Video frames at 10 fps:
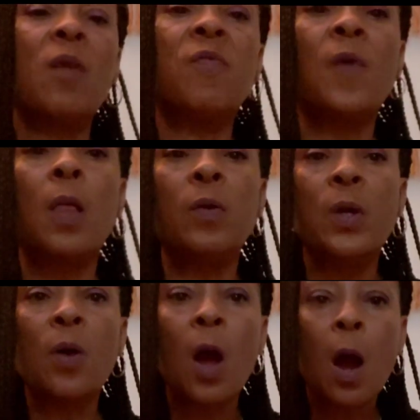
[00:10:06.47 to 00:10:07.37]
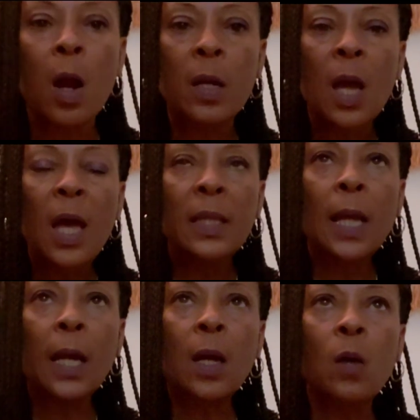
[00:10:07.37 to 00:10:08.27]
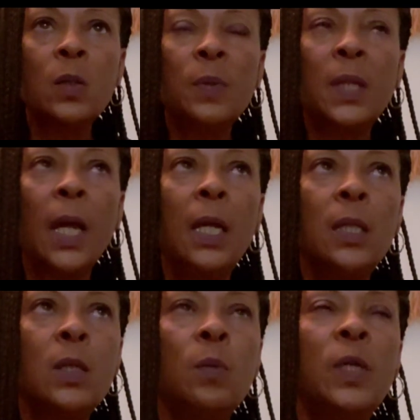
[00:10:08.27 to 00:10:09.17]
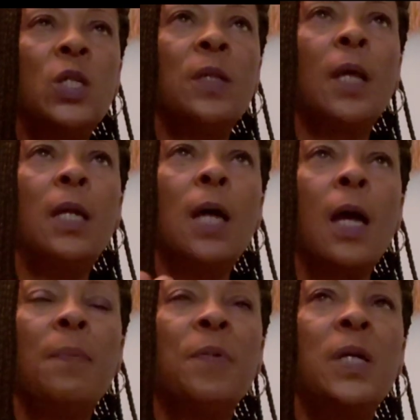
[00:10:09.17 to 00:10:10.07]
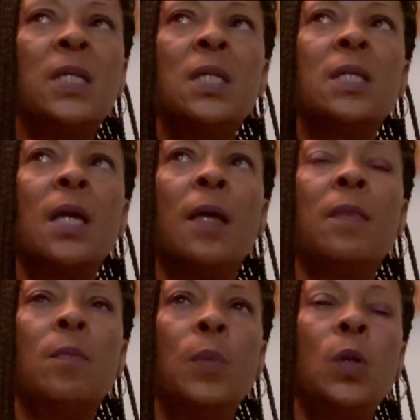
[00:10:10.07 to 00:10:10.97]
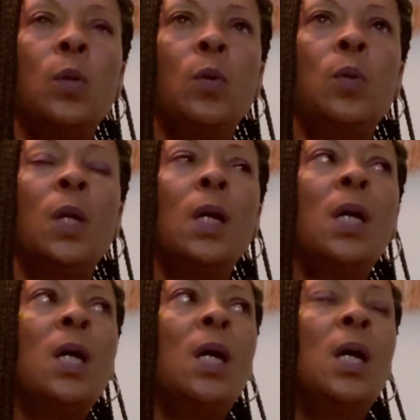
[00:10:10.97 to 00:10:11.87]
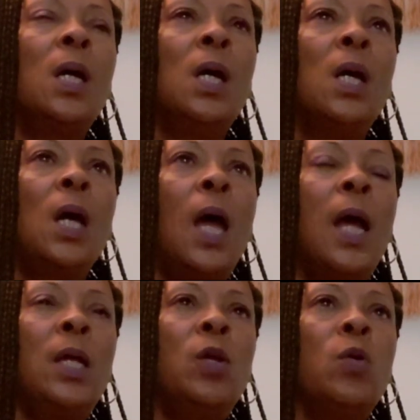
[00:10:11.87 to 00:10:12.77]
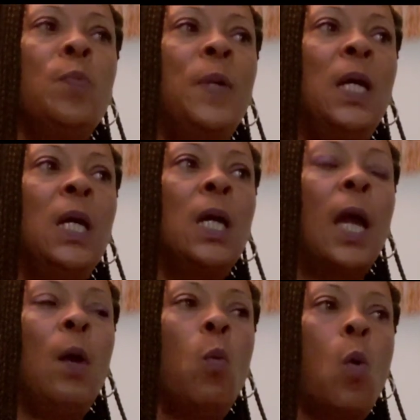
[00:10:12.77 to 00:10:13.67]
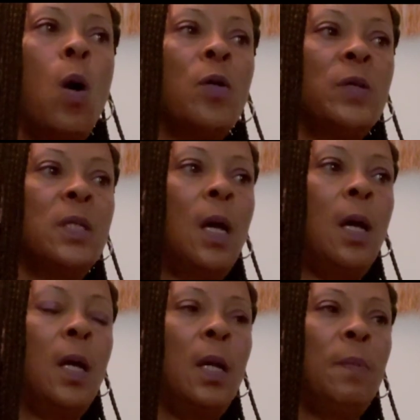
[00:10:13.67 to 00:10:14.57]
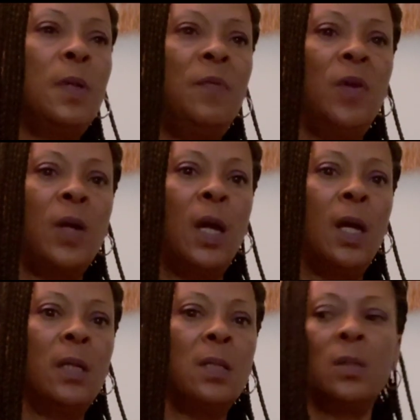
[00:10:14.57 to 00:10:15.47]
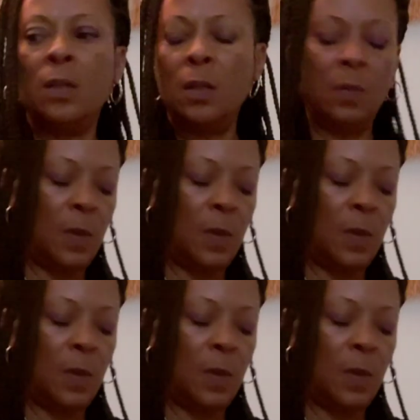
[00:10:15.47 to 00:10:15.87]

and follow your heart. That goes with that intuition, that high priestess and the moon, and you being a water sign. I believe you're Cancer,